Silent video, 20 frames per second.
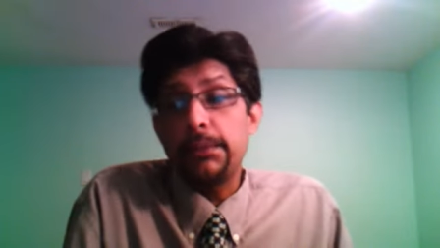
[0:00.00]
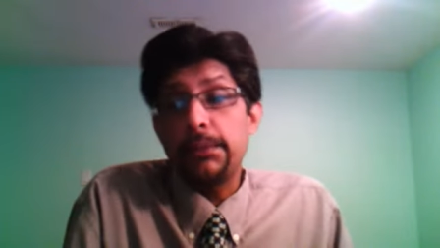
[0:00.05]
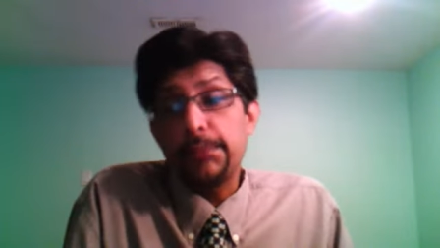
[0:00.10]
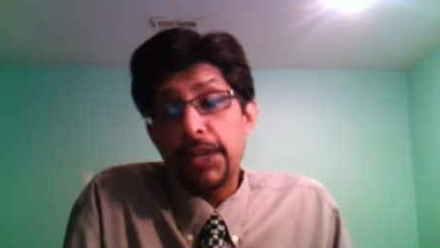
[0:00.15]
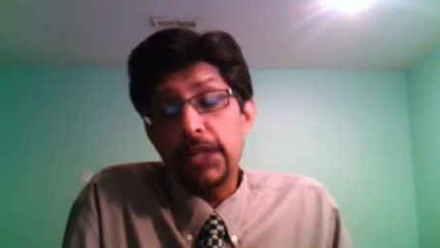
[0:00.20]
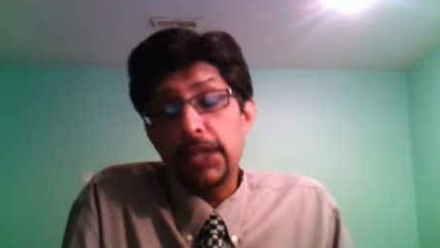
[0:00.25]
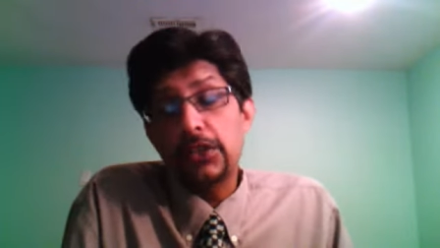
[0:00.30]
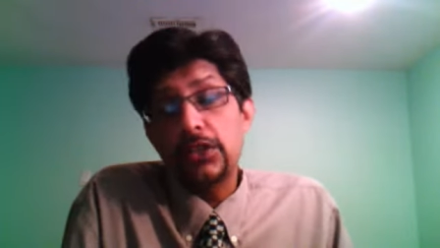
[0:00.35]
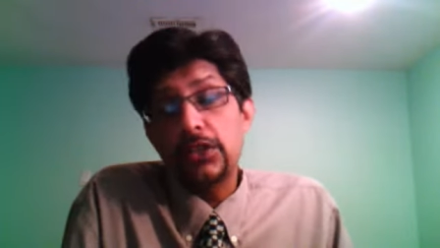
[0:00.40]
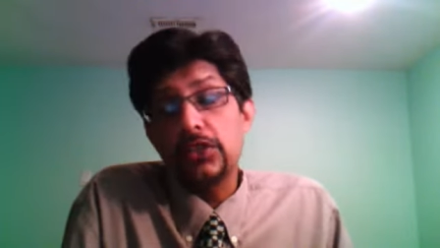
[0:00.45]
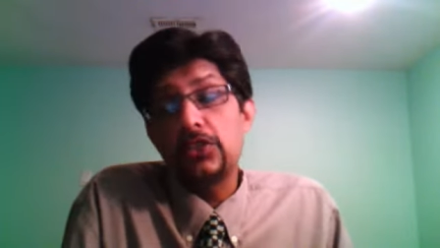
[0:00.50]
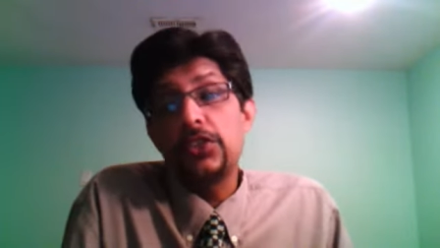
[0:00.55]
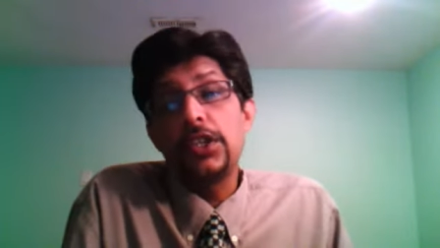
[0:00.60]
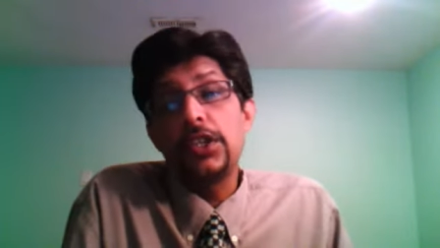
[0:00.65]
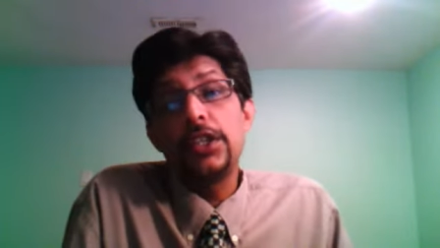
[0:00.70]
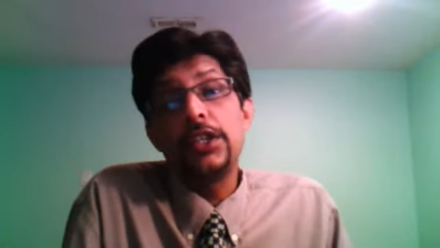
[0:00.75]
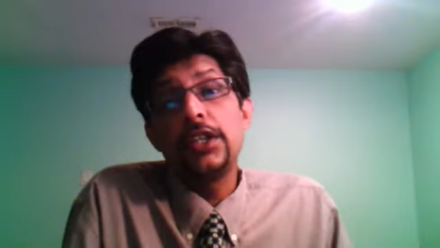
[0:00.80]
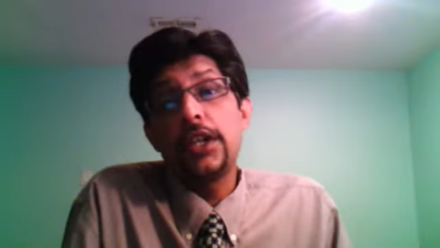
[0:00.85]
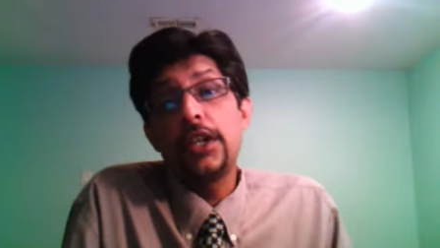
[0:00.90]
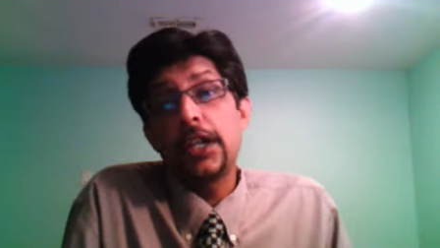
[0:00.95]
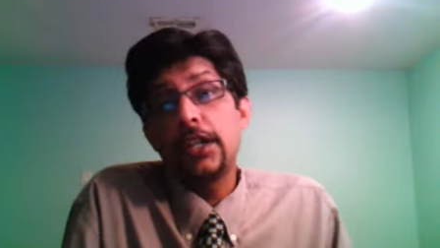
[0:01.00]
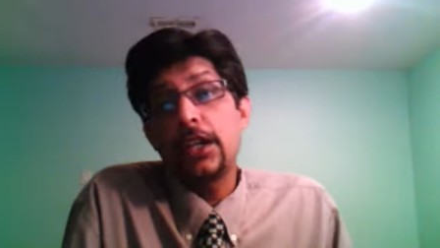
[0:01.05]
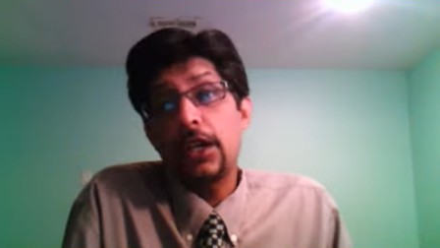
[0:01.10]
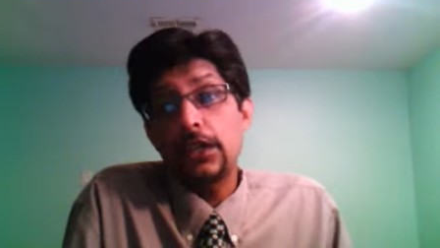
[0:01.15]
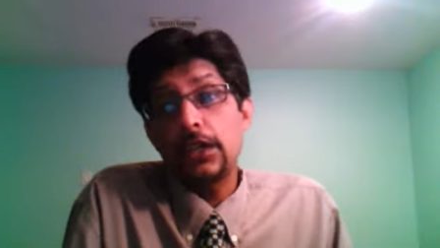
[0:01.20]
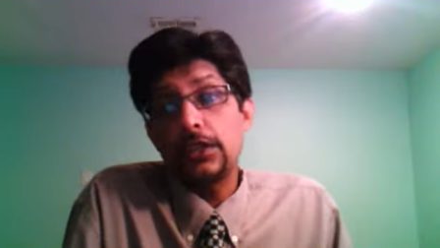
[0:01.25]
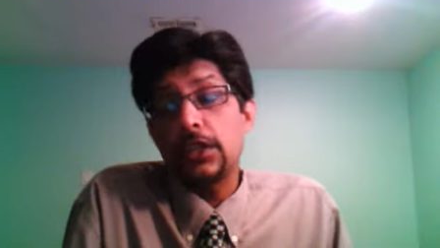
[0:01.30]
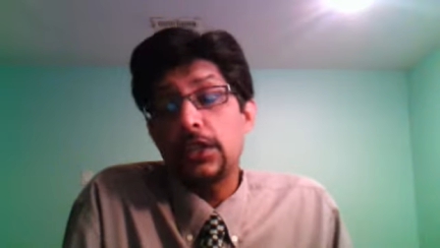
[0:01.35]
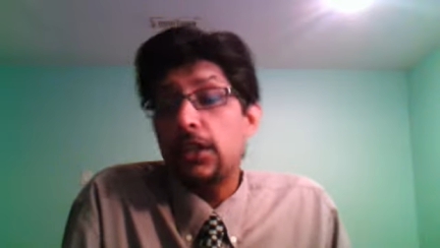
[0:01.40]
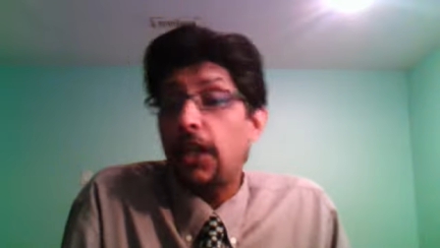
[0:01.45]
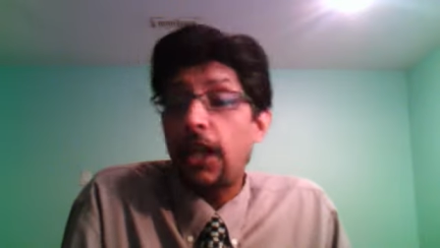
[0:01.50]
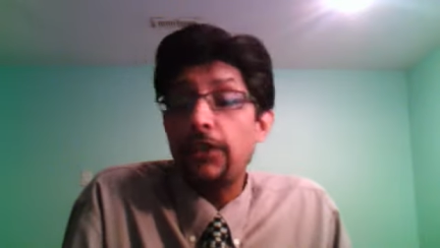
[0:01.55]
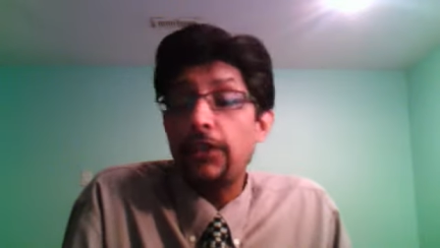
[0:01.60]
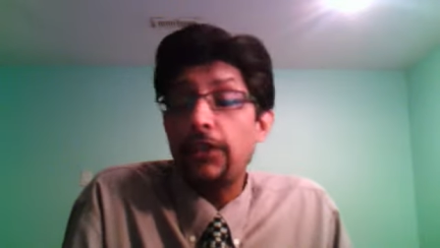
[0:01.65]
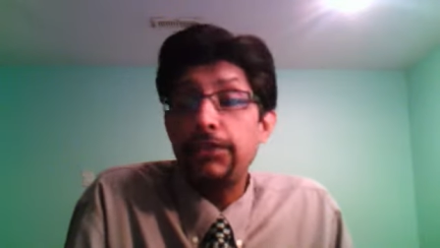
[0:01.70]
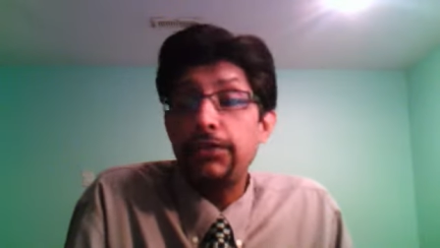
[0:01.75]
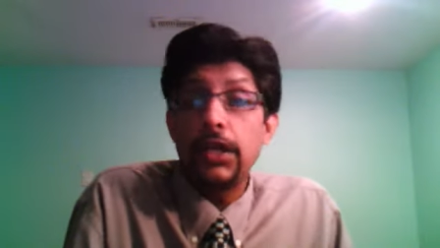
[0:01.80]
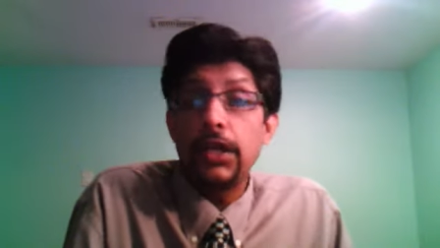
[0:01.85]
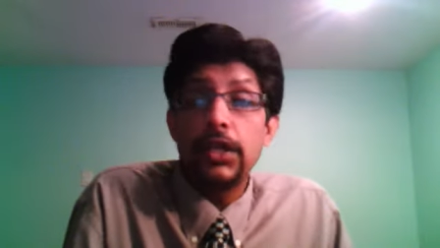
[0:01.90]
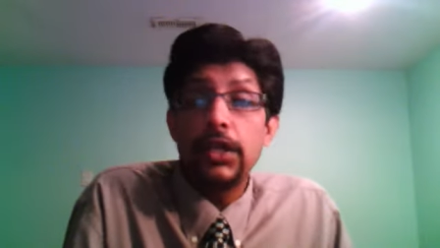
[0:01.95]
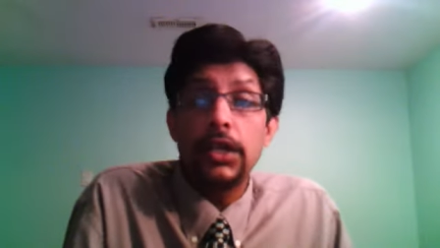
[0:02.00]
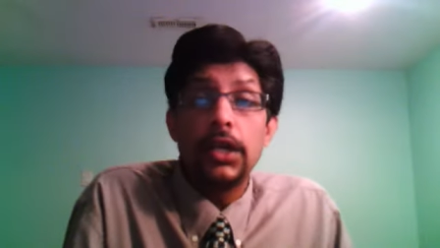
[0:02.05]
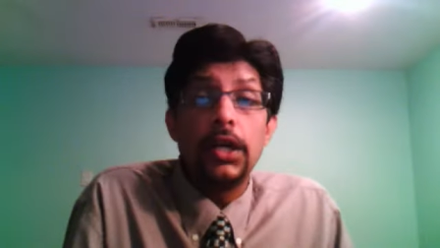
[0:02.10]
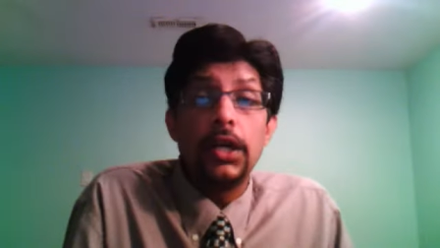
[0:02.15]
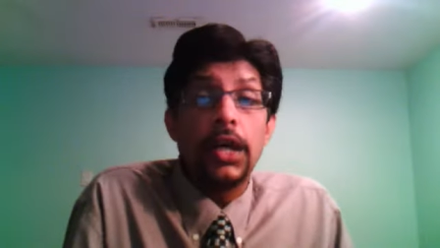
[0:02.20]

Lyth is really getting another life here